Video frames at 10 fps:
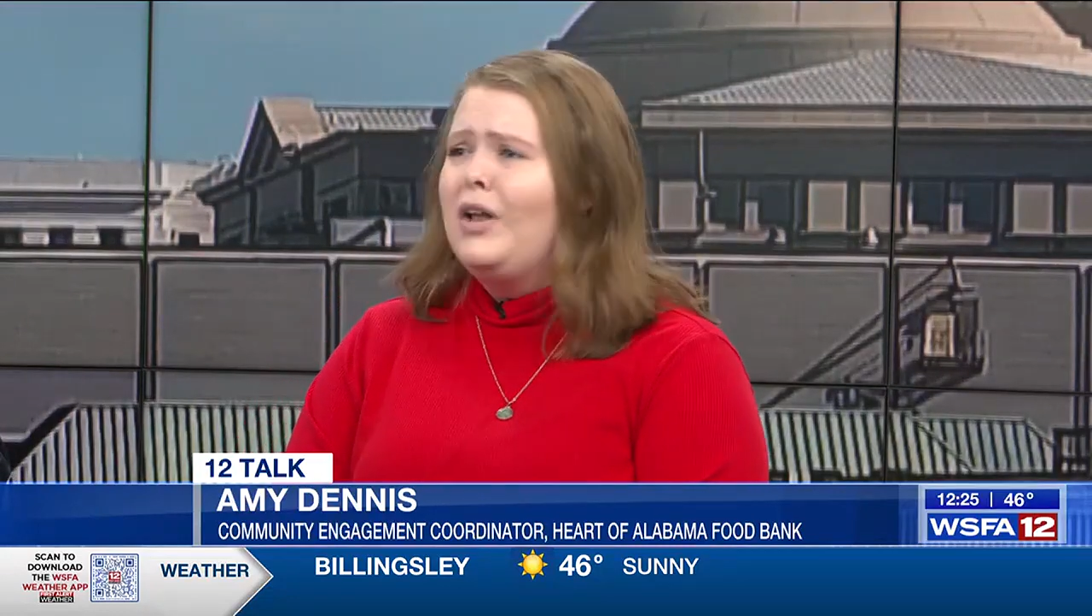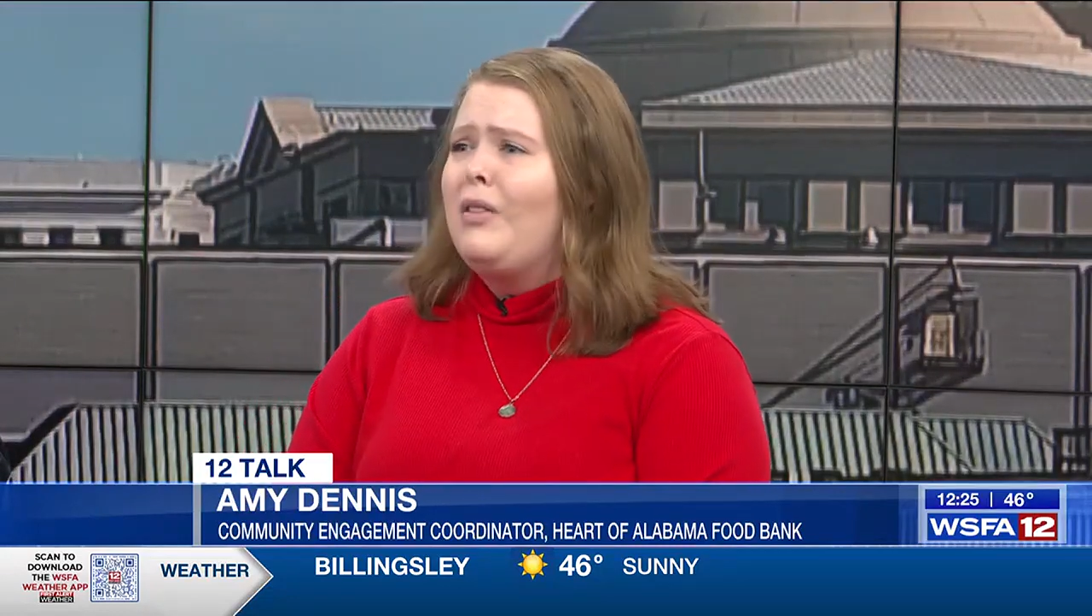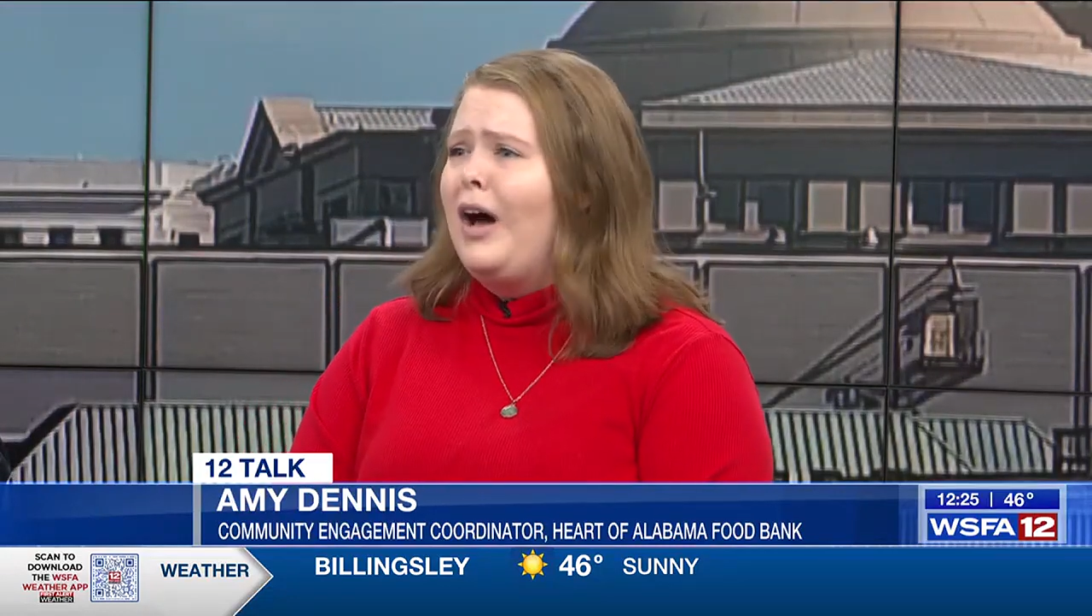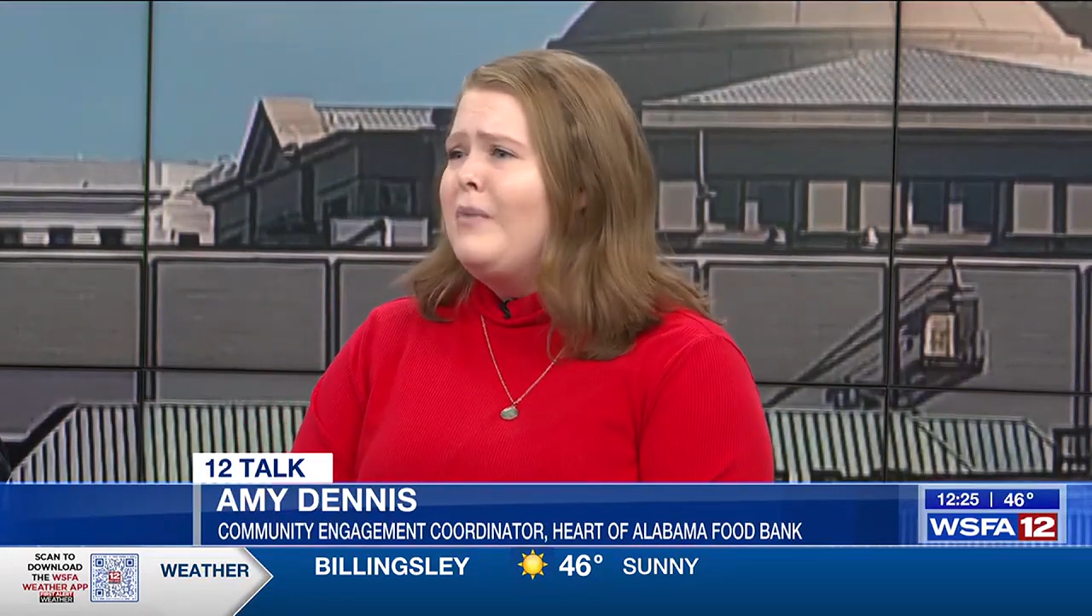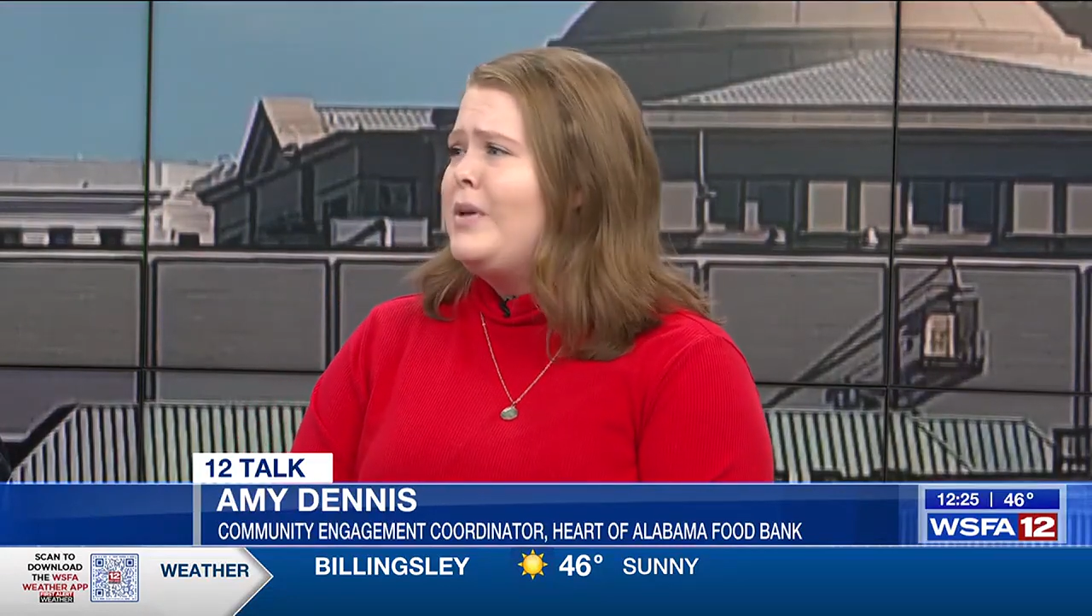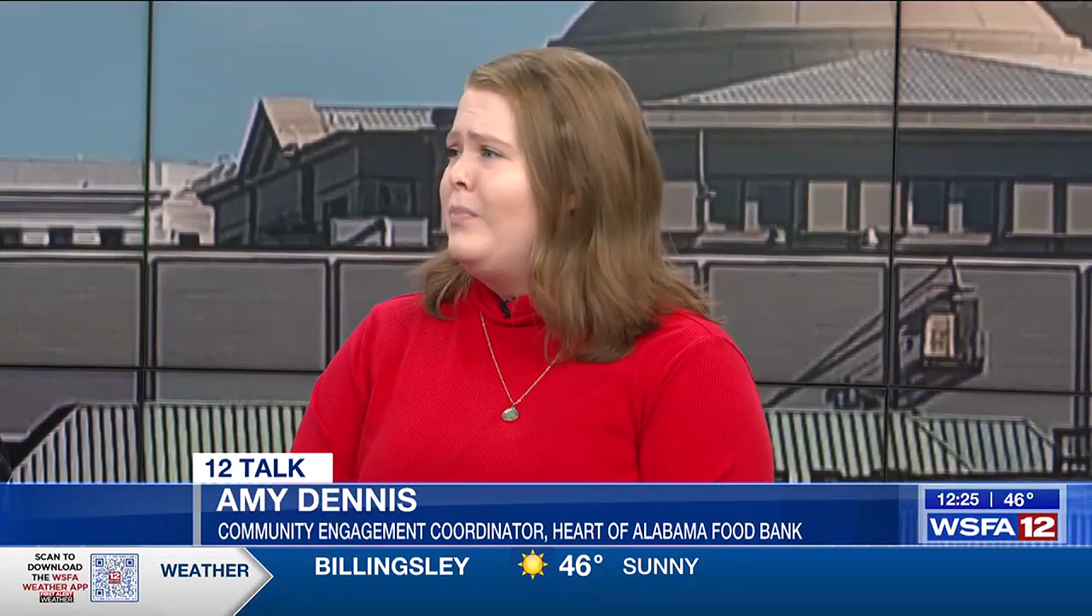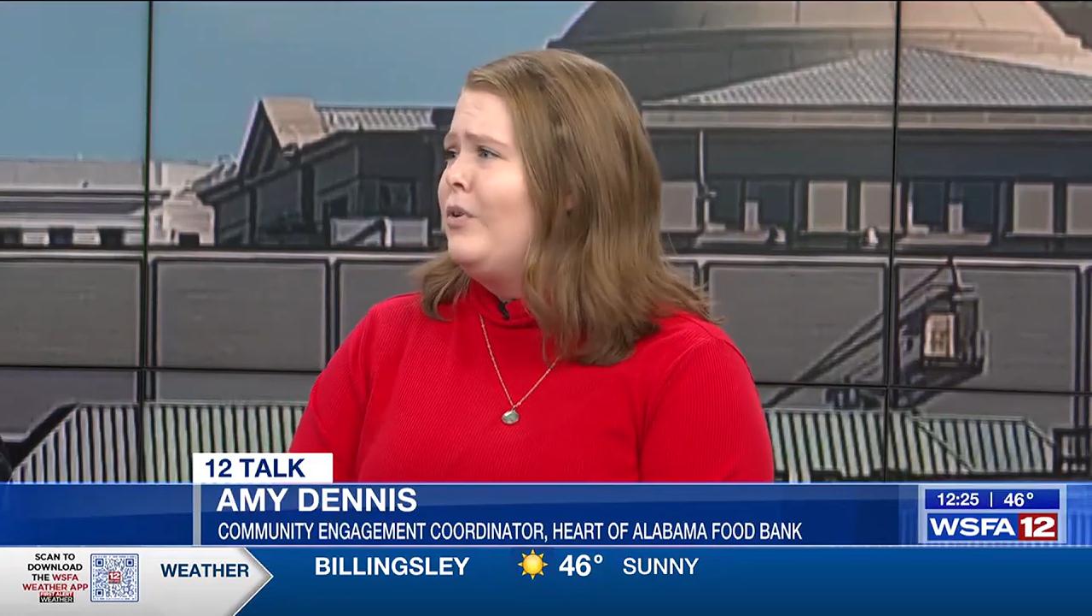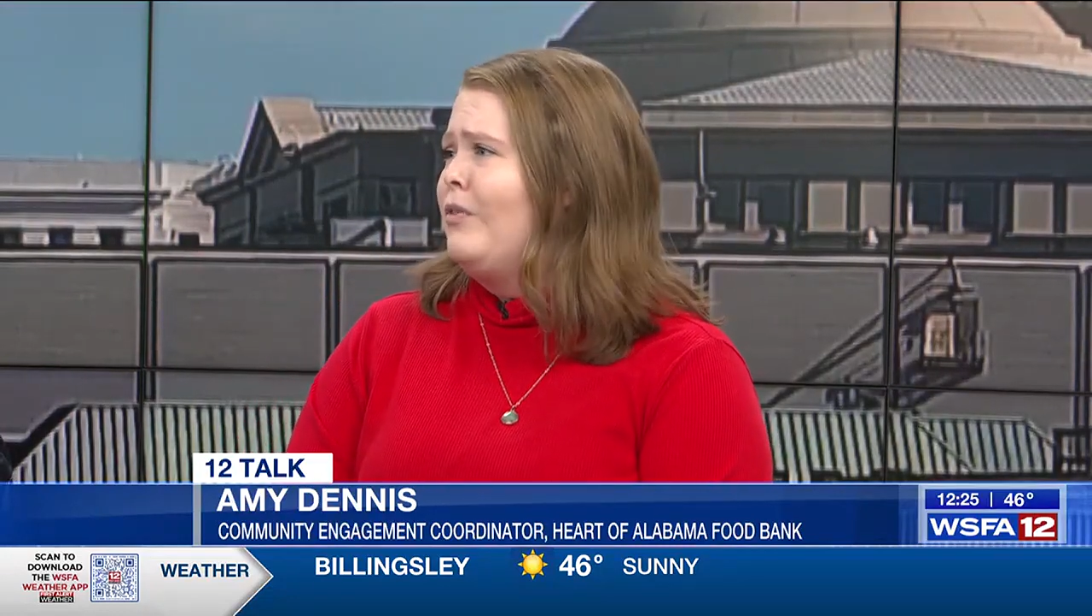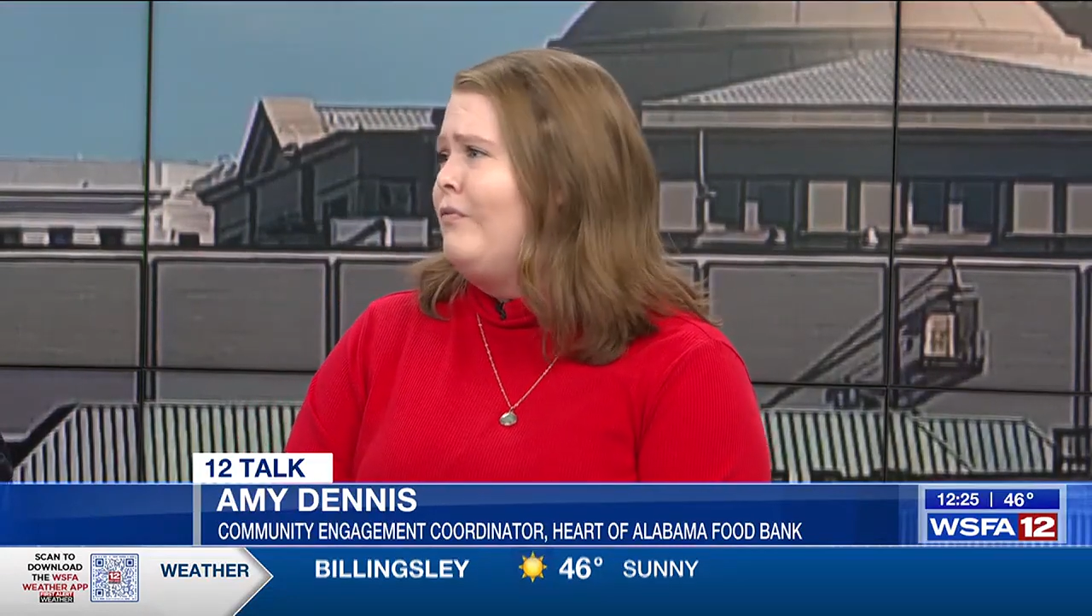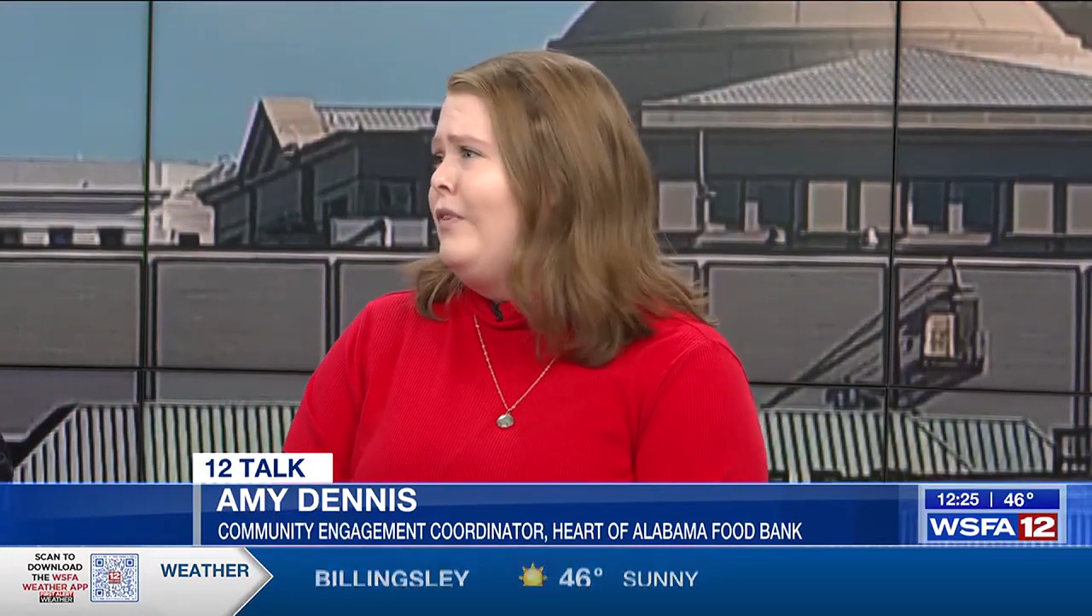a lot of
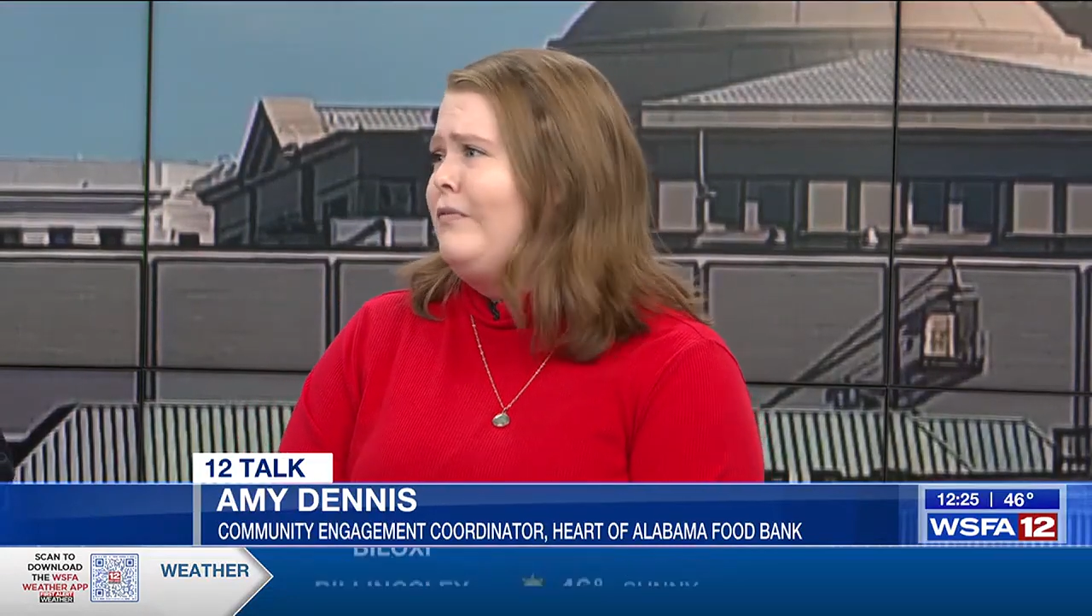people are